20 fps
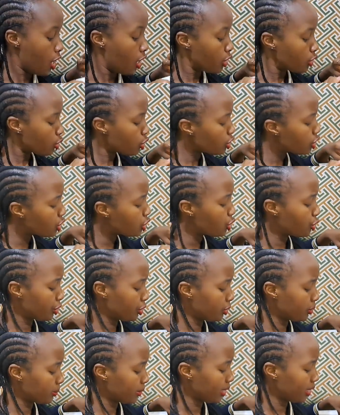So she
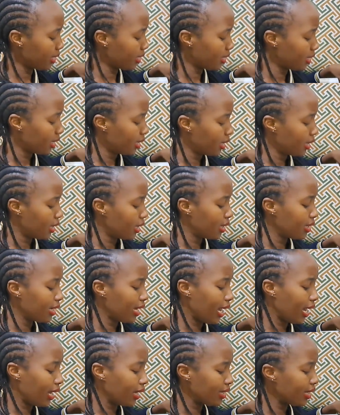told me,
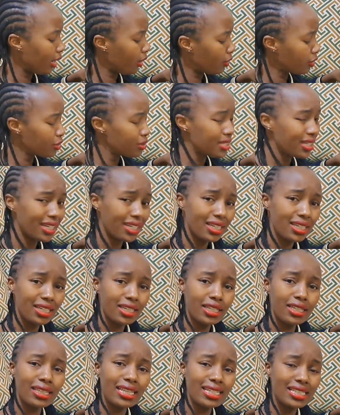yeah, now you see,
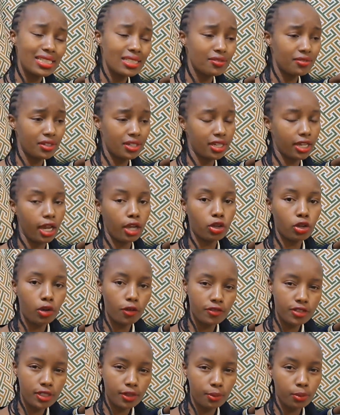that is very
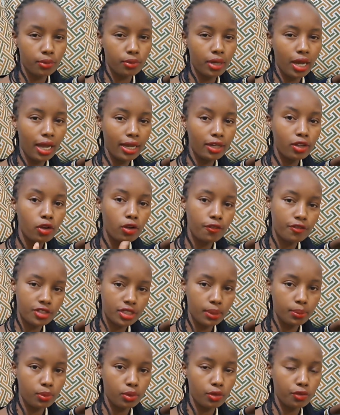
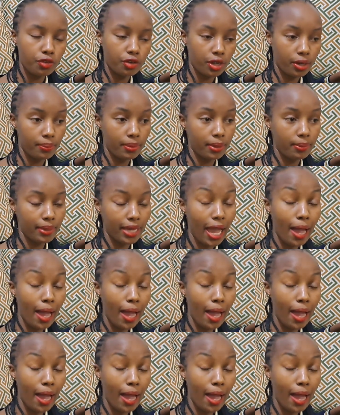uncomfortable for a baby.